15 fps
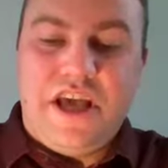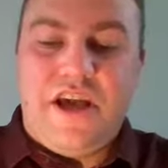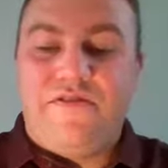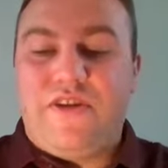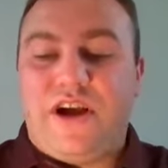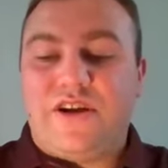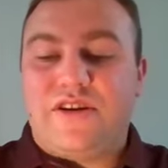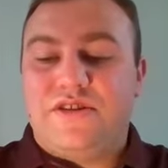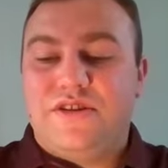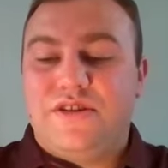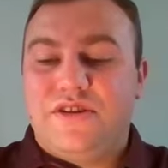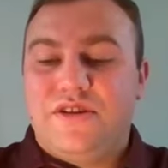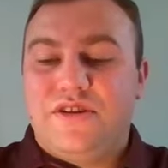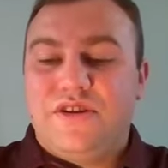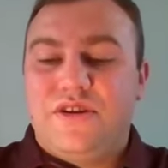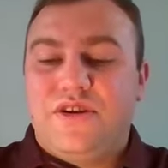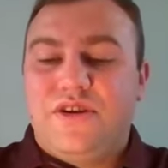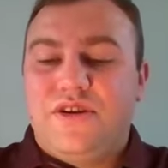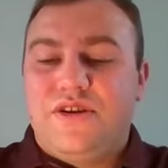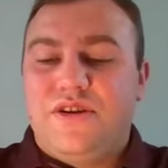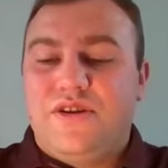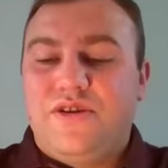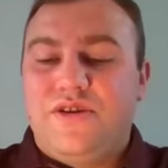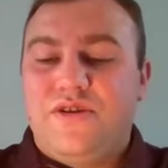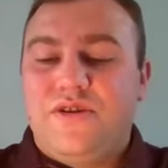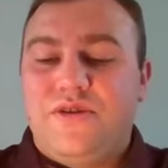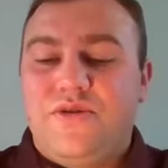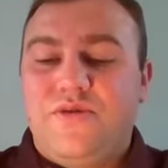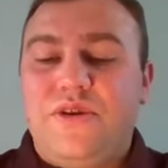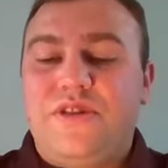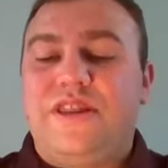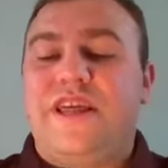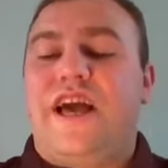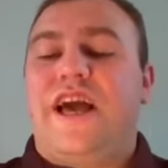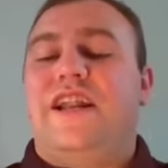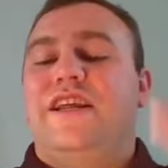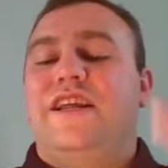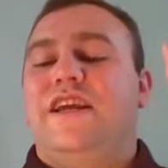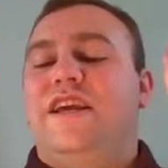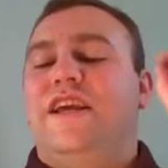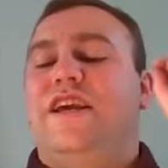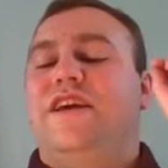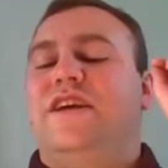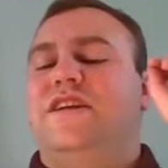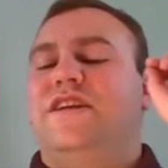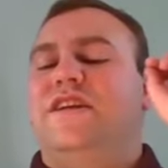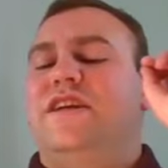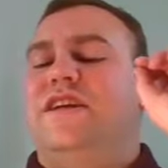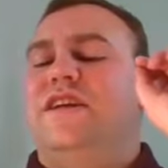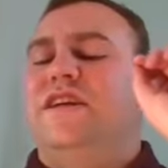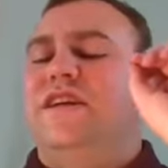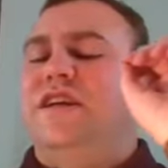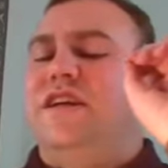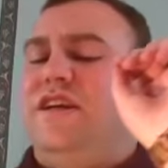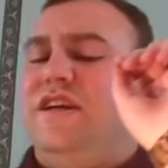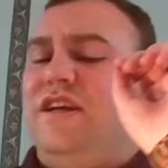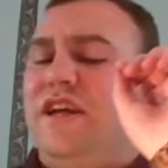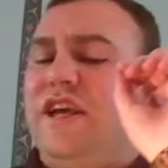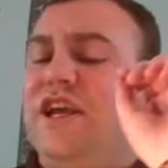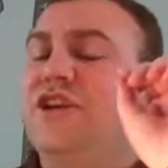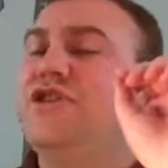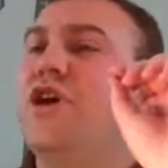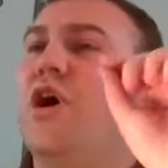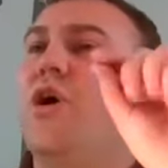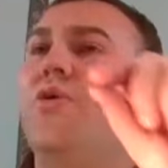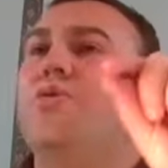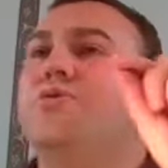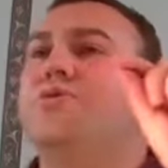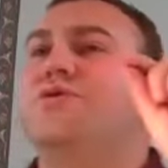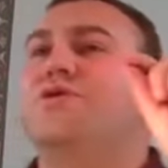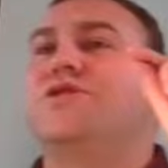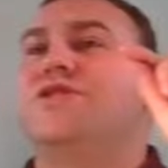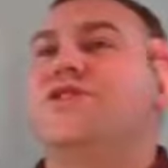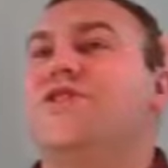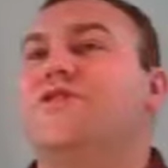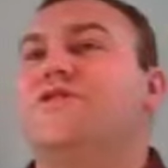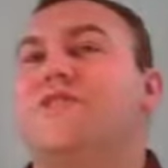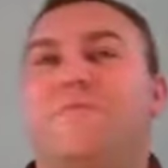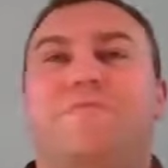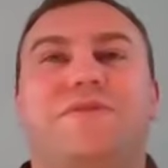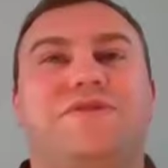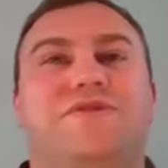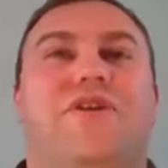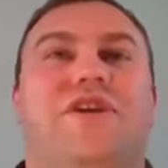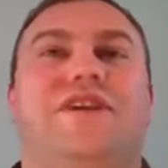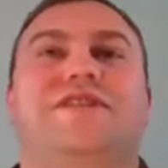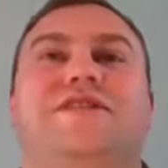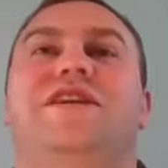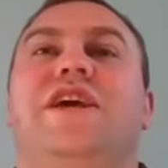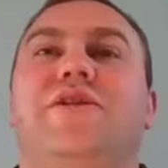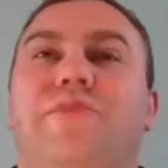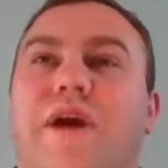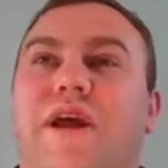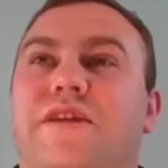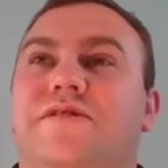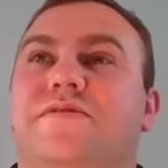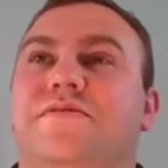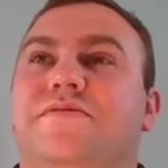In fact, with that, he knows your deepest, darkest secret.